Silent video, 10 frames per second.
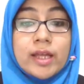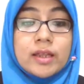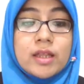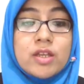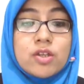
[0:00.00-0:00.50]

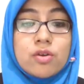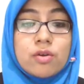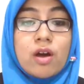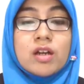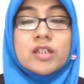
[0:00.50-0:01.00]
the
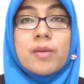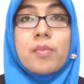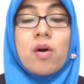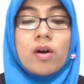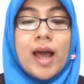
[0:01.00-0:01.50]
new concept
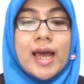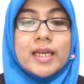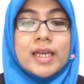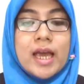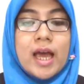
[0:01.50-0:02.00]
or
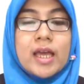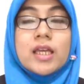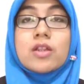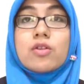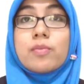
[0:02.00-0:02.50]
idea
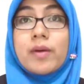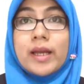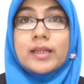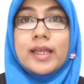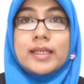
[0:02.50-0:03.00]
into
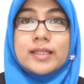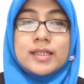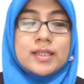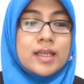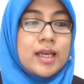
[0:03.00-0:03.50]

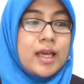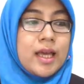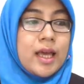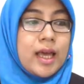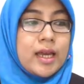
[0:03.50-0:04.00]
practice.
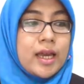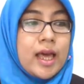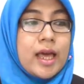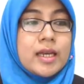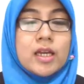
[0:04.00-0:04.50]
And
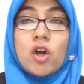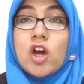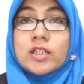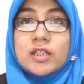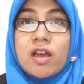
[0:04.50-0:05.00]
then the
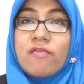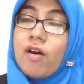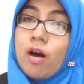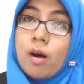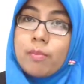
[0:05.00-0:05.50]
concept
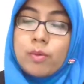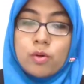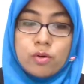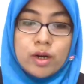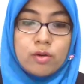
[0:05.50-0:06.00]
of
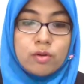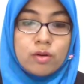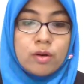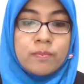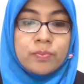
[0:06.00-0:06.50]

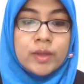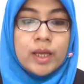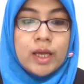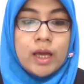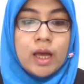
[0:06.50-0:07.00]
curriculum,
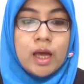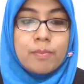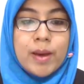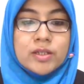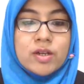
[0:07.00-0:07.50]

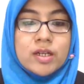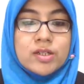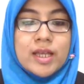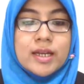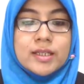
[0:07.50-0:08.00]
based on the
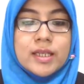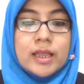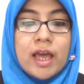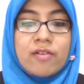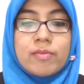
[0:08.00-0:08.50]
studies
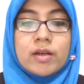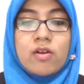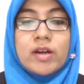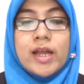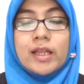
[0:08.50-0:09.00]
that have
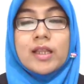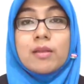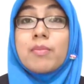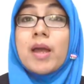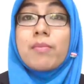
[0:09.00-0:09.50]
been
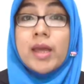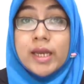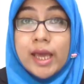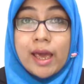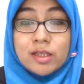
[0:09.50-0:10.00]
conducted by
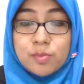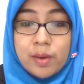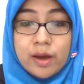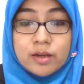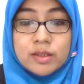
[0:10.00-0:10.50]
many
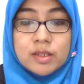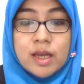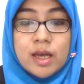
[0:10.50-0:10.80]
experts,